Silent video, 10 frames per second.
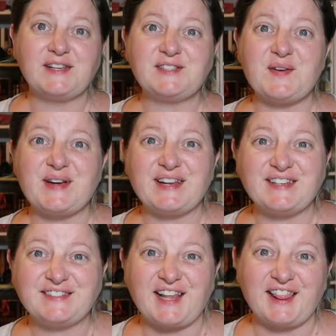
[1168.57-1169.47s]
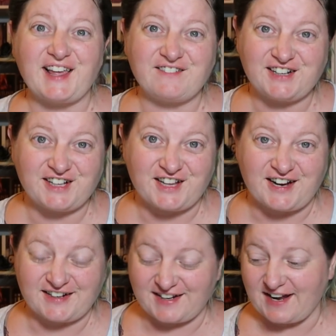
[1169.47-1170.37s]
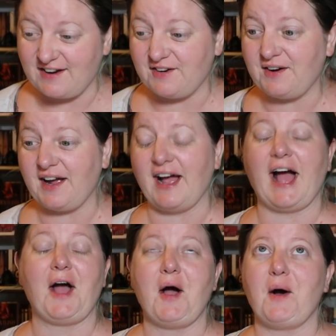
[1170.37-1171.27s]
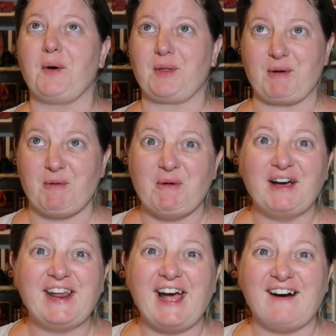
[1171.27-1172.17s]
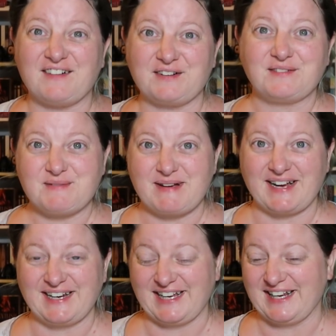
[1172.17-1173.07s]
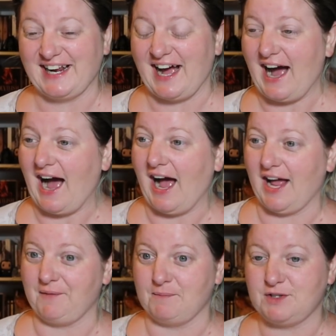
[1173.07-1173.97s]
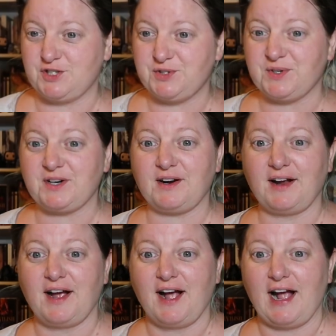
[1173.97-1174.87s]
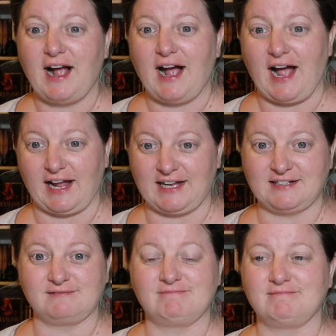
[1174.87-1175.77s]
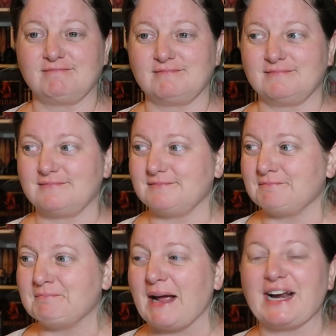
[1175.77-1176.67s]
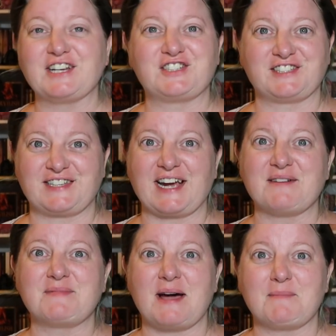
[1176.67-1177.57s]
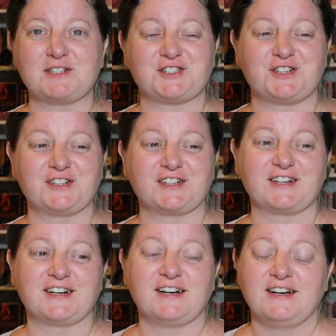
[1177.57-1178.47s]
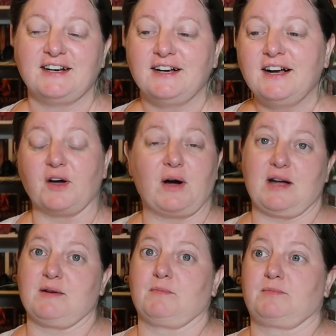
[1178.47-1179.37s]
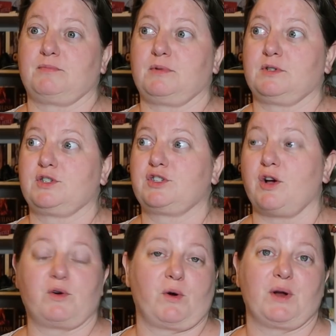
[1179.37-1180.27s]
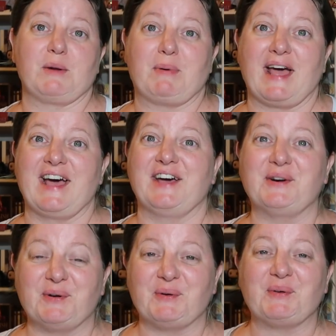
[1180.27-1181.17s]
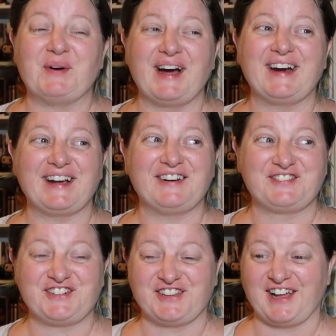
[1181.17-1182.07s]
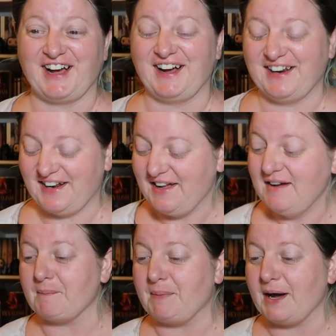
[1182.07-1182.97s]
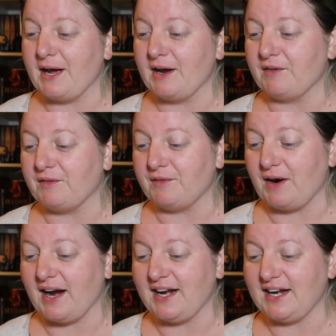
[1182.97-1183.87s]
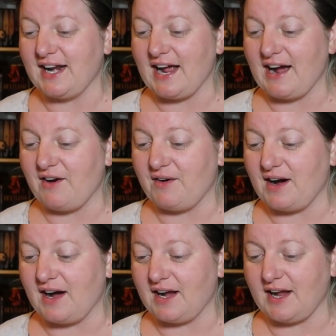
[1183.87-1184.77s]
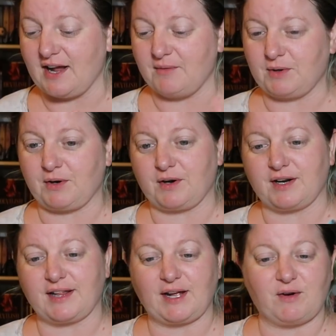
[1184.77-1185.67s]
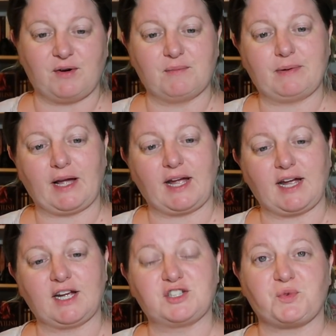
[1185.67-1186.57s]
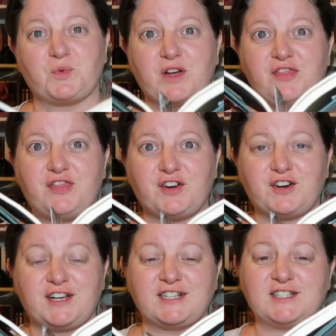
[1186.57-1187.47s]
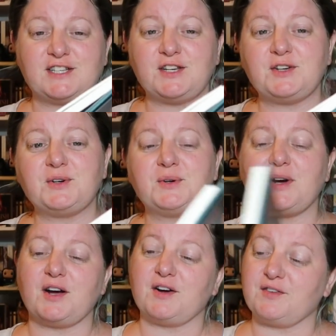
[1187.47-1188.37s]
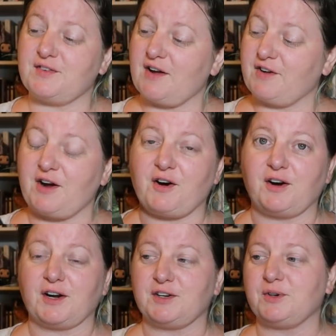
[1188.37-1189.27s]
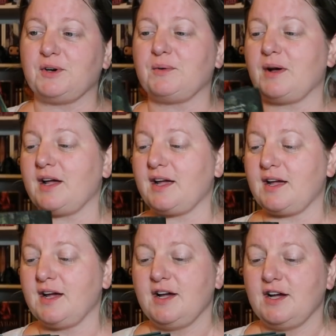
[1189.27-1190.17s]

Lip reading: So it is 11 o'clock now. Only 1 hour remaining. I'm sure I can manage to stay up that much longer, though I'm so going to bed right after that. But right now I am currently on page 132 of Every Heart a Doorway,